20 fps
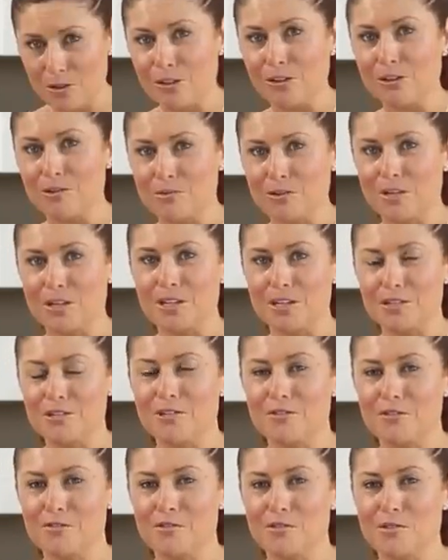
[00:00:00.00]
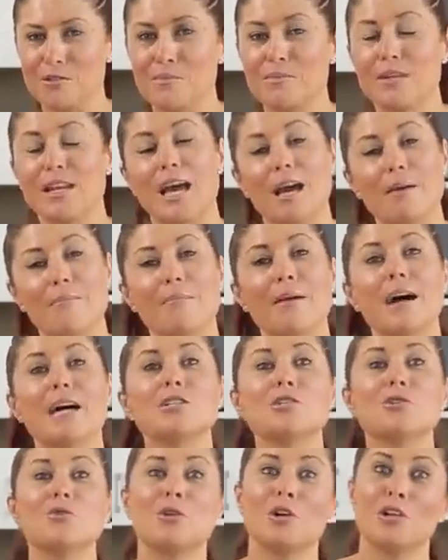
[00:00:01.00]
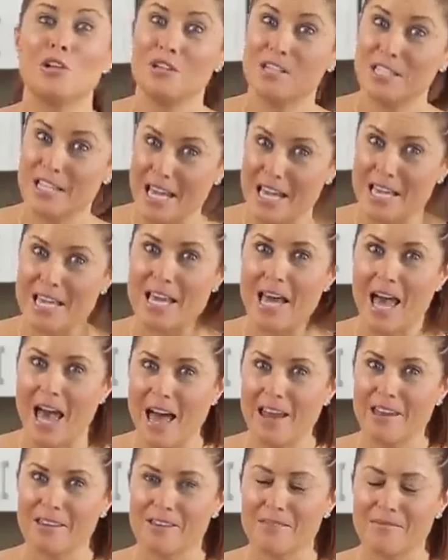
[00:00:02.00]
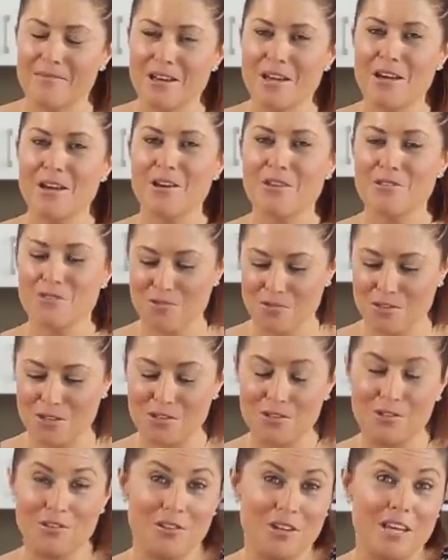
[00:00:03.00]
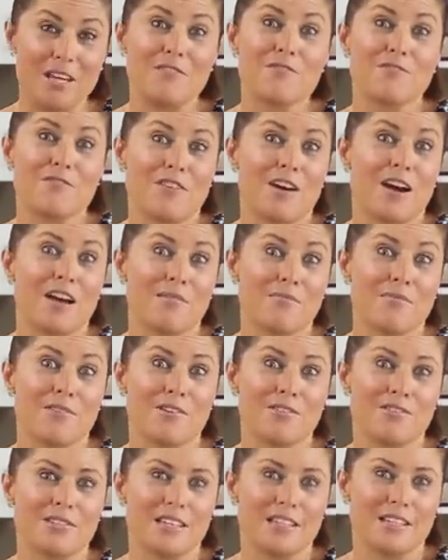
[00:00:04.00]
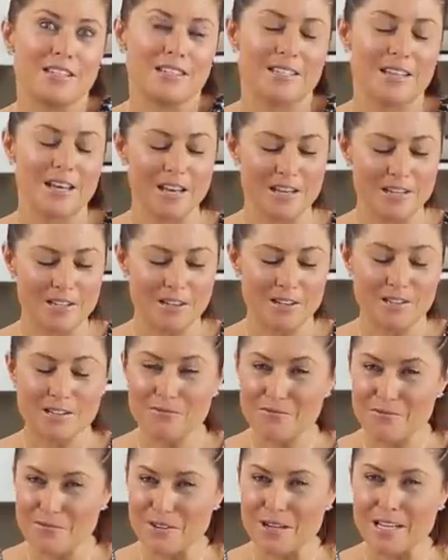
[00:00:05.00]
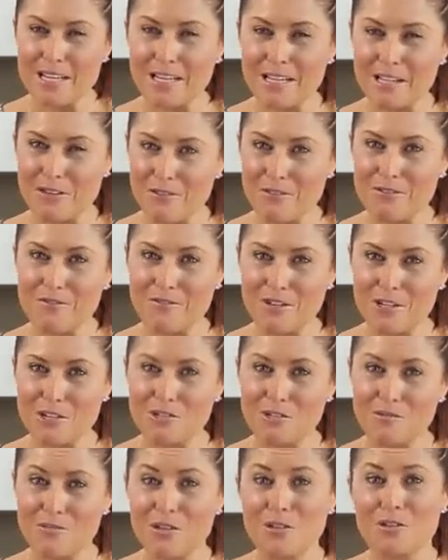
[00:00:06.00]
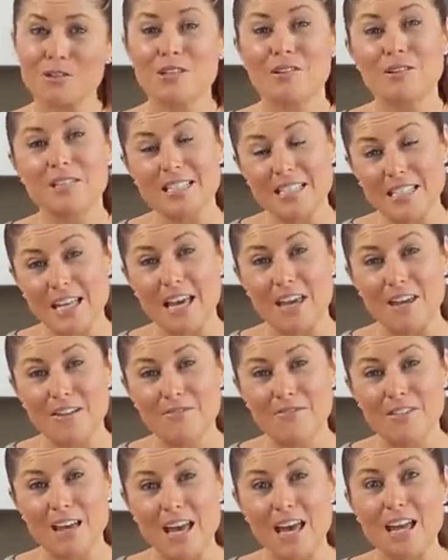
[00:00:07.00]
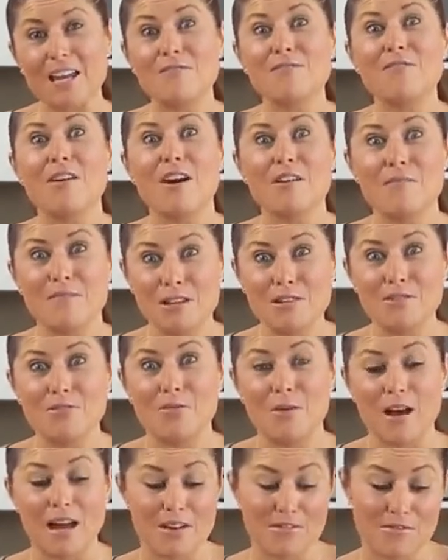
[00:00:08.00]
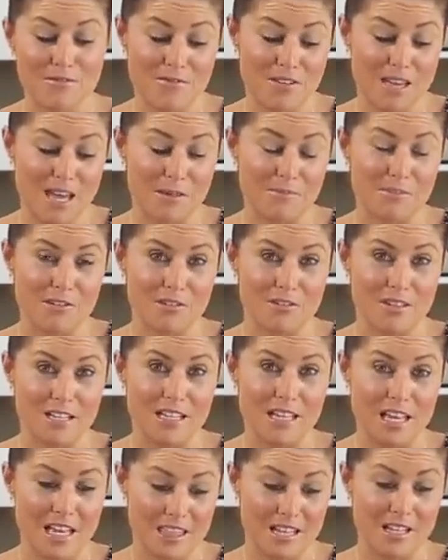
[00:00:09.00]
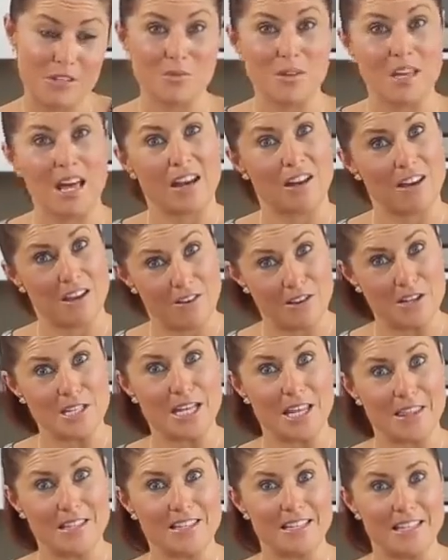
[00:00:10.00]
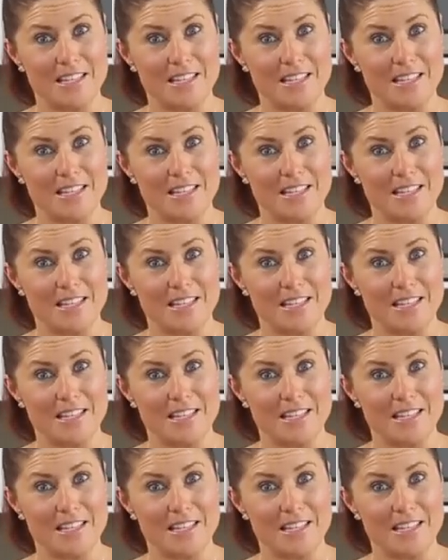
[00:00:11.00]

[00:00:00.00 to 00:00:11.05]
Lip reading: oil you're putting into your foods, but how much oil you're taking out of them through this unique frying process. So it's a really good visual, but also a safe and environmental way of capturing this without it going down the